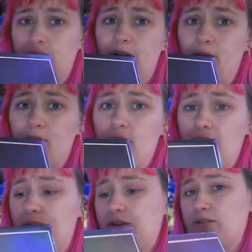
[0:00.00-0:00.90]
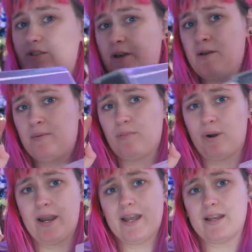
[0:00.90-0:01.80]
from this
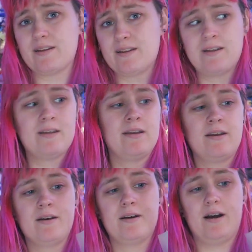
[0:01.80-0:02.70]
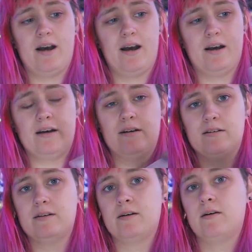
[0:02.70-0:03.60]
brand.
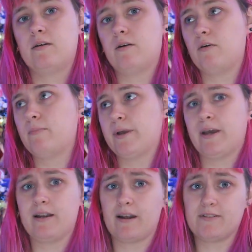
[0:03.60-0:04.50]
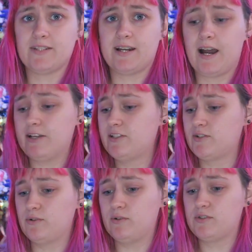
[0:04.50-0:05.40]
Oh my god, I was in high
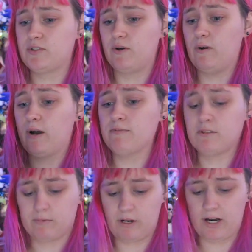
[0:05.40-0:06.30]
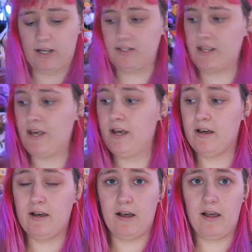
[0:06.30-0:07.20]
school, so I'm surprised
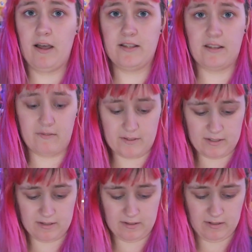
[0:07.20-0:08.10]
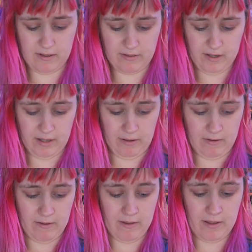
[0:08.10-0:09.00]
it's even still a thing.
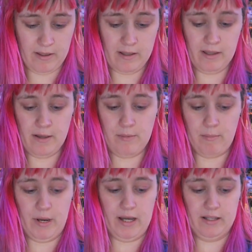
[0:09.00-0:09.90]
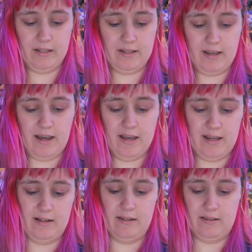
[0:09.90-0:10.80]
But like, I
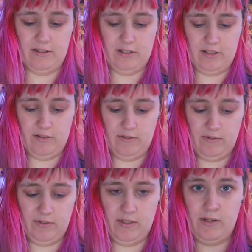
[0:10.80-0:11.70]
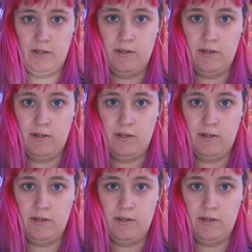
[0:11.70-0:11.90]
had to get these shoes.